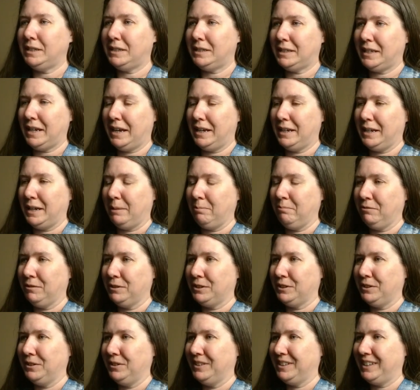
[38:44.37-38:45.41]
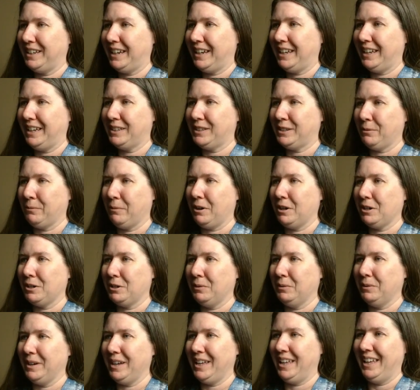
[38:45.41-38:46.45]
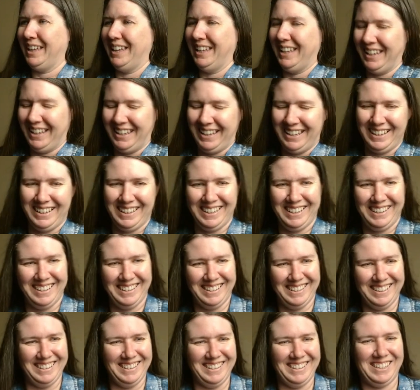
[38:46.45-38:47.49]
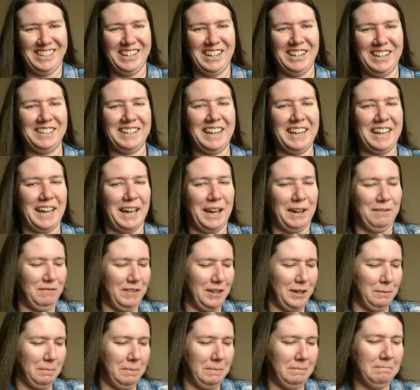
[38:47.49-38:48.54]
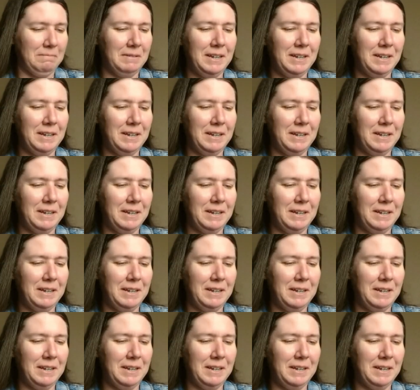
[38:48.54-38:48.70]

stand up for 2 seconds and walk away? She's like having